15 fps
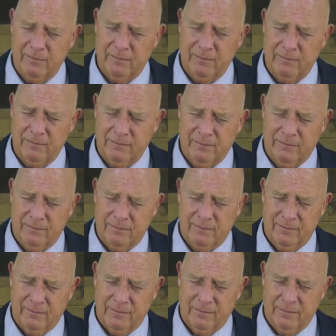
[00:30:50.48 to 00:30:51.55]

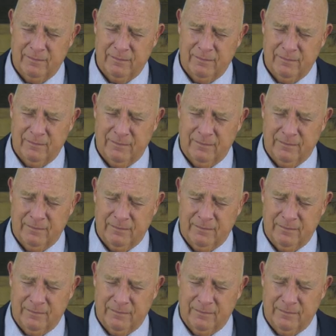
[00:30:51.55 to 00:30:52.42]
(no one is talking)